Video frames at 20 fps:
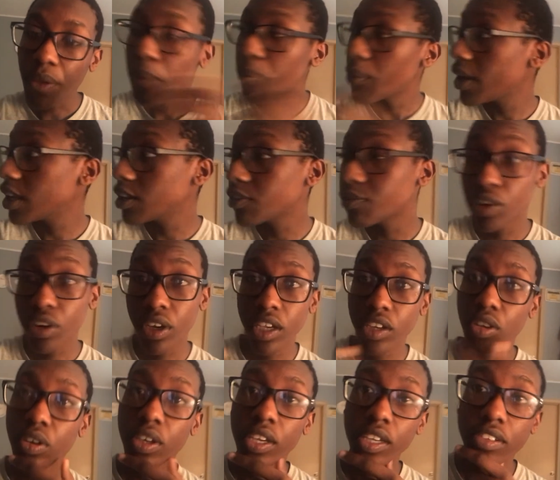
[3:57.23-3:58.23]
I'm waiting for
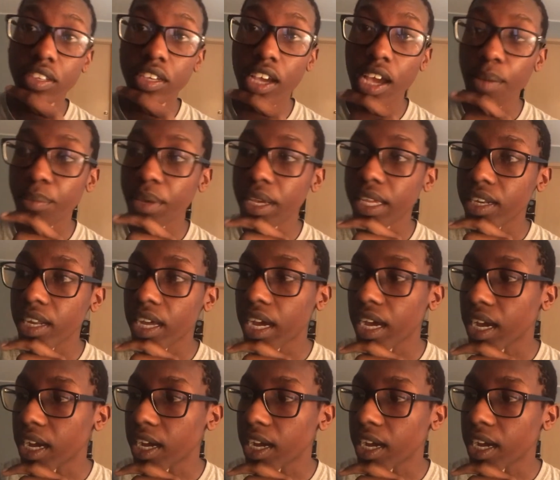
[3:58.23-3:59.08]
Okidoki to come in.